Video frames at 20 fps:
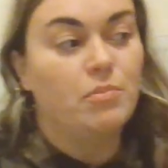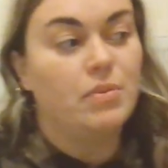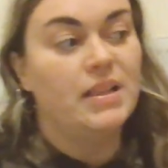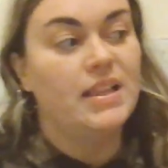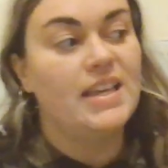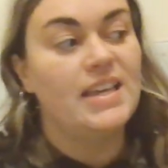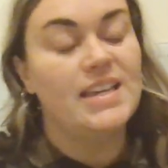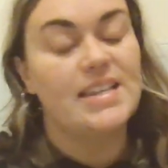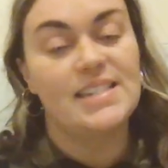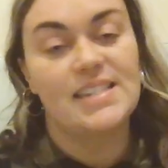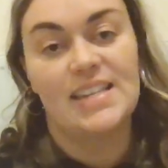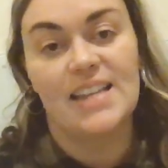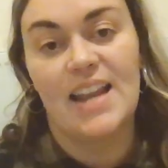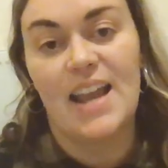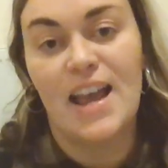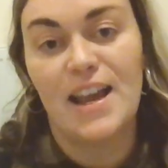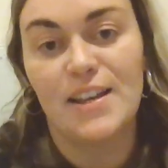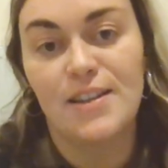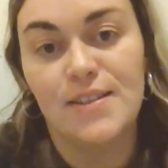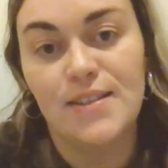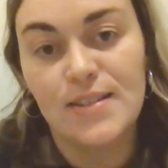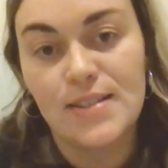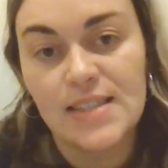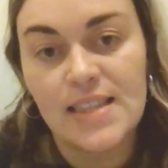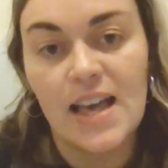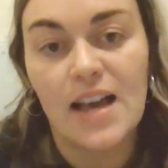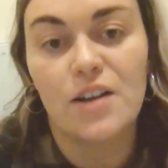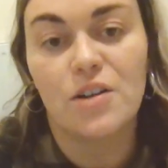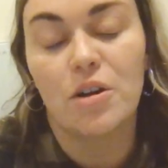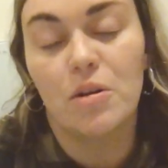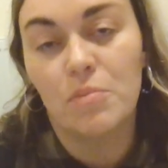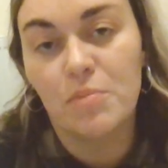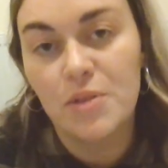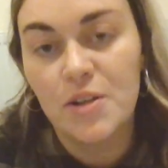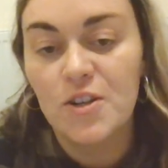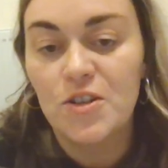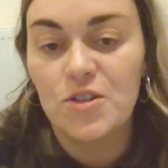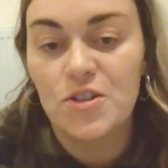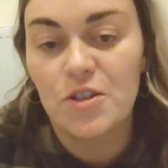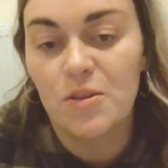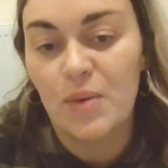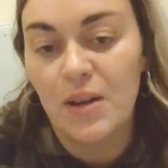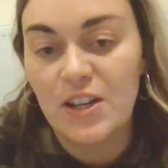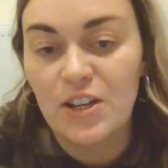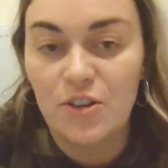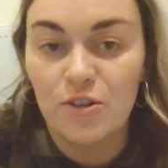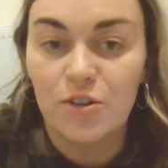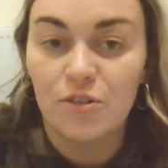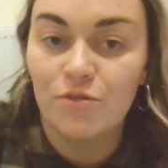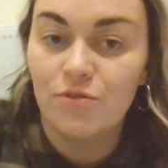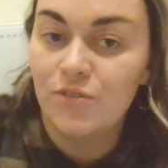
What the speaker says: Please, can I use that computer when you're